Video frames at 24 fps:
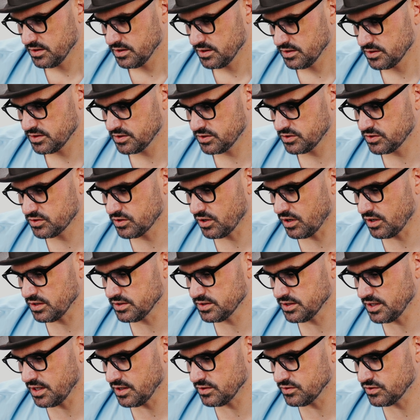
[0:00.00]

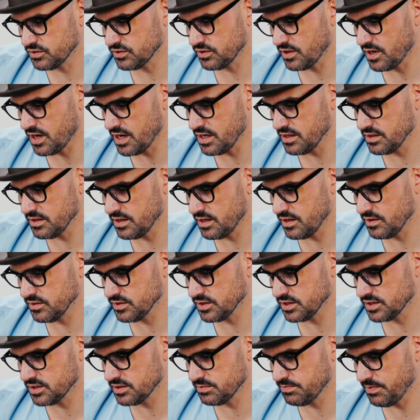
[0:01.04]
Starts out drier than I was
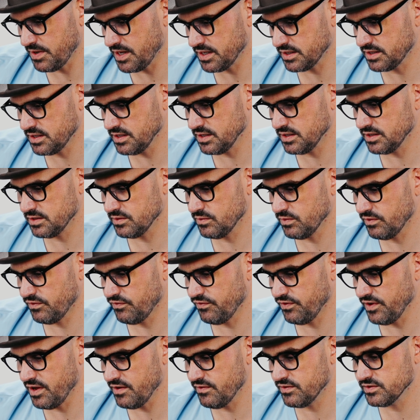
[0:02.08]
expecting with
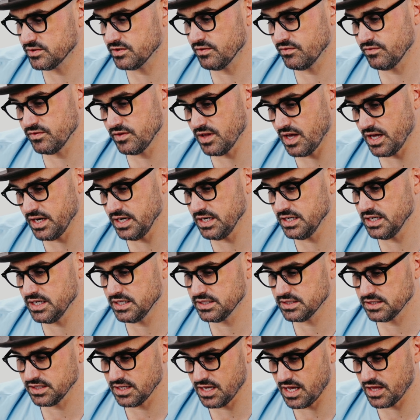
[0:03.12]
flavors of
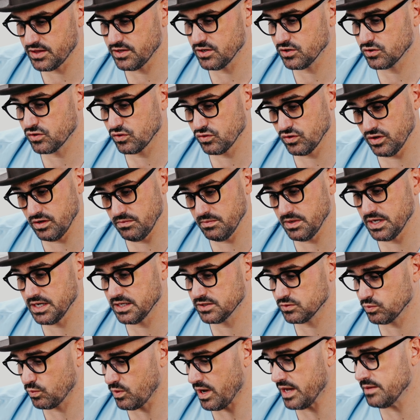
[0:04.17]
nuttiness, leather,
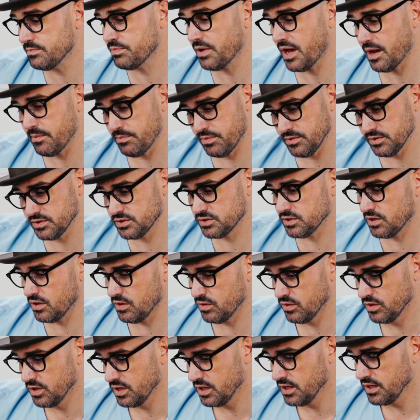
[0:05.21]
creaminess, white pepper.
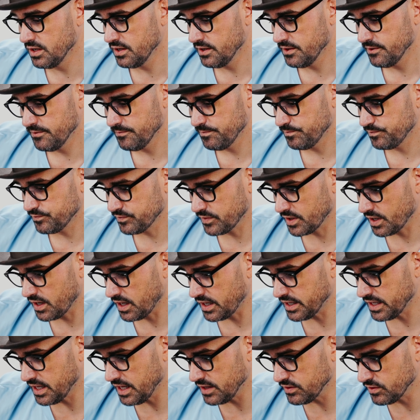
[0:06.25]
So
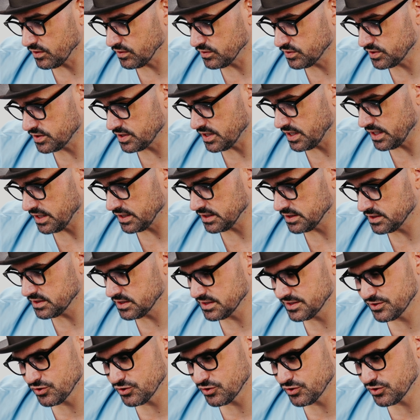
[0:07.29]
I get those things.